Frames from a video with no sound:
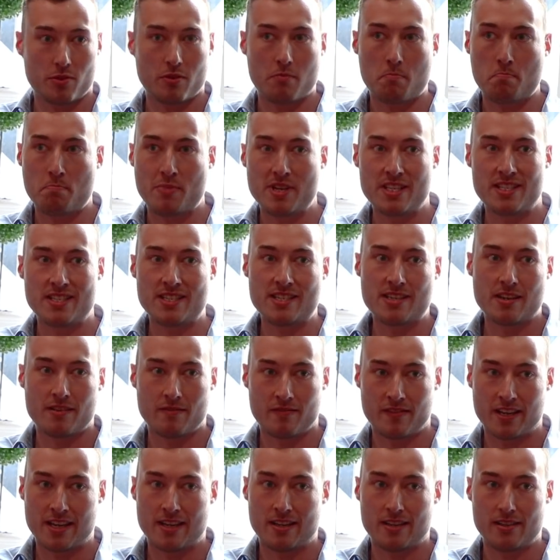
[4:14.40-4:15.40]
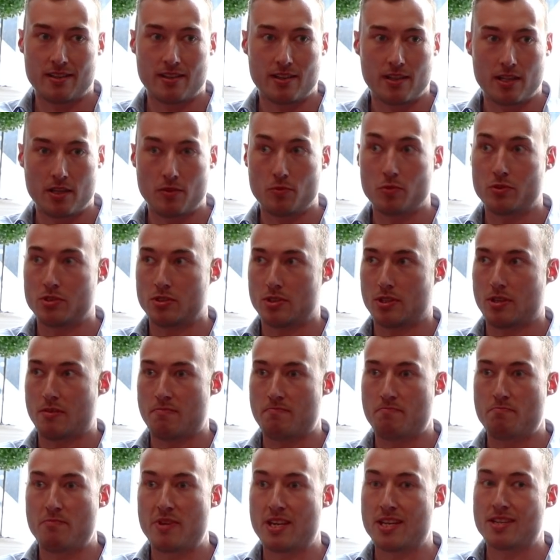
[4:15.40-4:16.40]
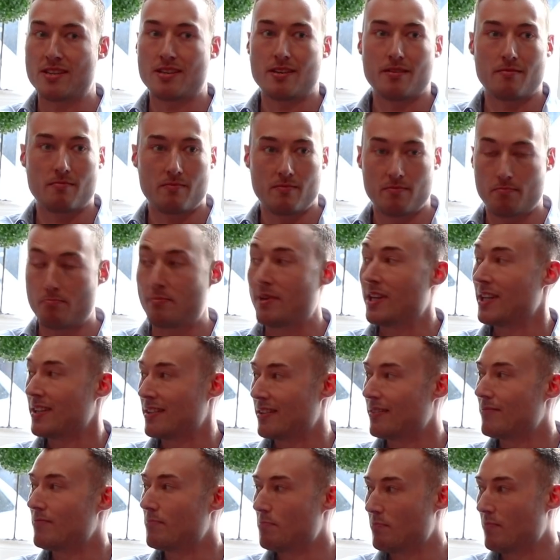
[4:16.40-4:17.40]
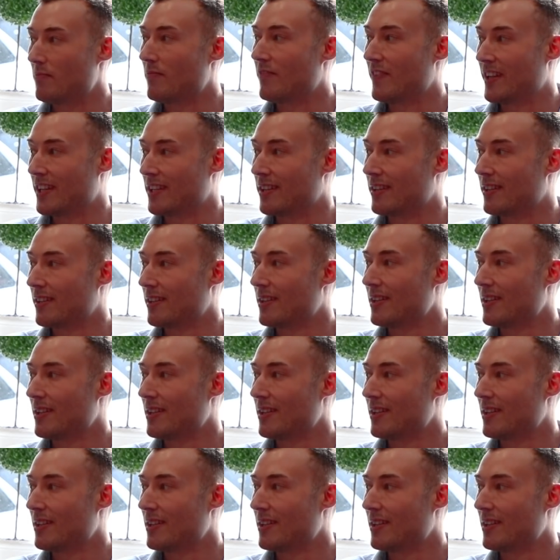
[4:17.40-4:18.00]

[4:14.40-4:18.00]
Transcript: to a busy event, it was a big, big thing.